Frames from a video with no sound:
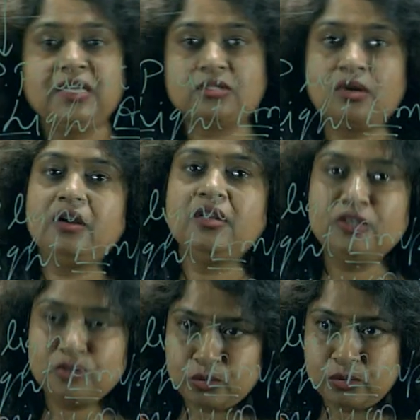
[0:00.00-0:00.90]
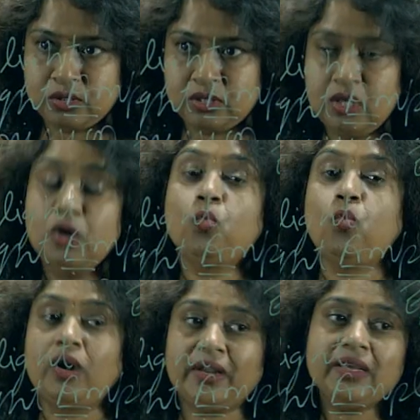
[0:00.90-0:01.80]
extraordinary source,
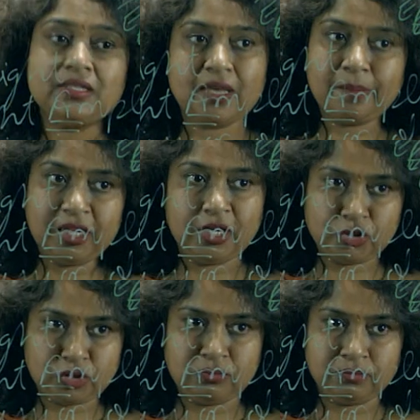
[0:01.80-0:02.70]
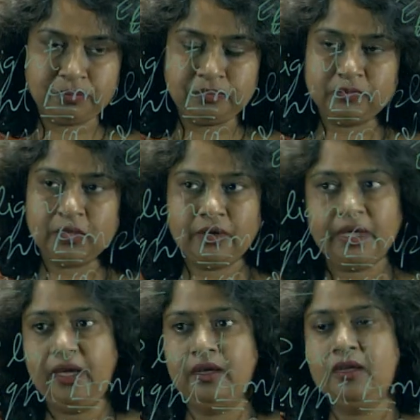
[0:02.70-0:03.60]
what are its application.
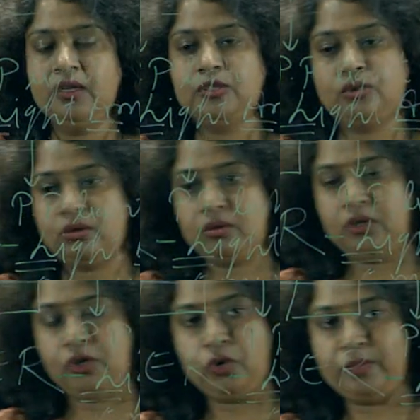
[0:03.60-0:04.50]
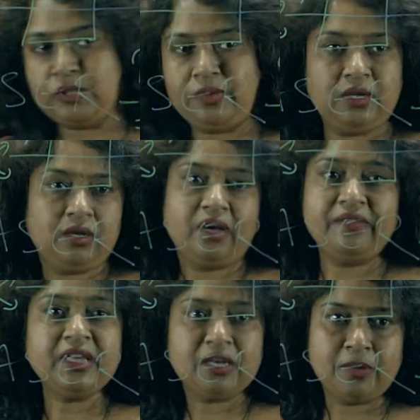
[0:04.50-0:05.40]
Okay. So, you must be
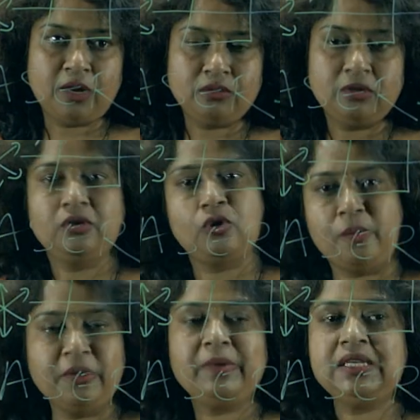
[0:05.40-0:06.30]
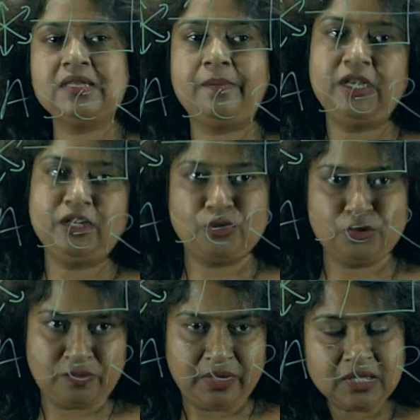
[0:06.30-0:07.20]
aware about commonplace
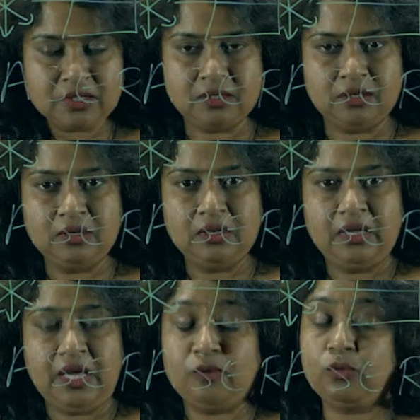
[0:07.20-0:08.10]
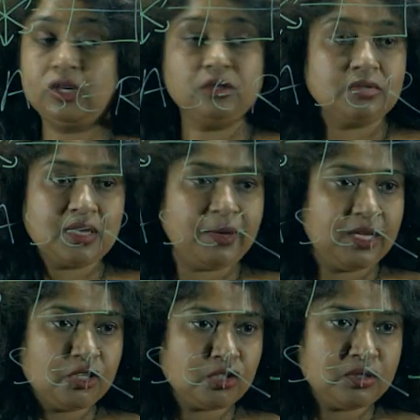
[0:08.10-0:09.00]
applications of laser, and what are those
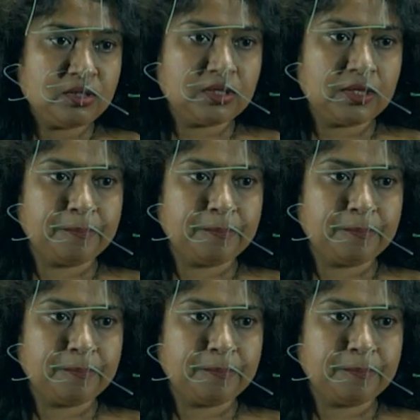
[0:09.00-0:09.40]
applications?